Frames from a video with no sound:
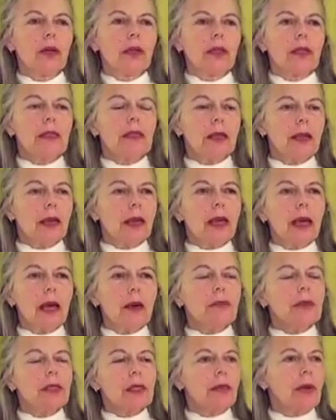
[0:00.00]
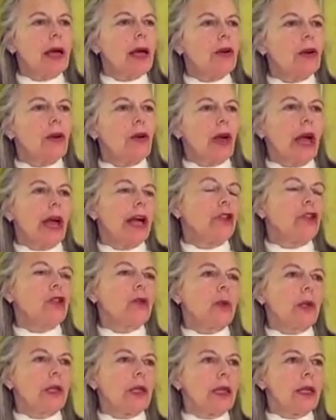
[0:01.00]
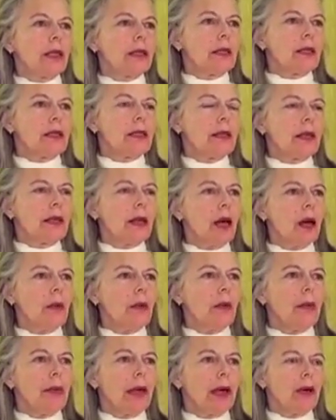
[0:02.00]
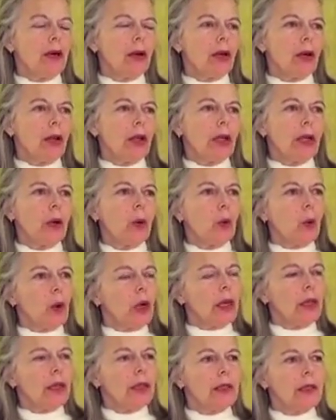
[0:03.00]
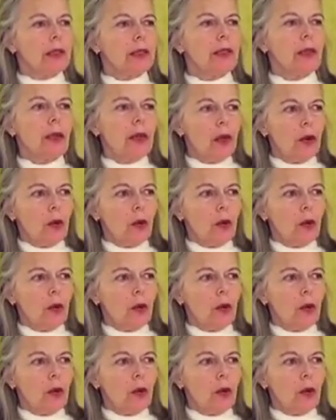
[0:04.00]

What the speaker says: you see, it comes about gradually. It doesn't come about all at once.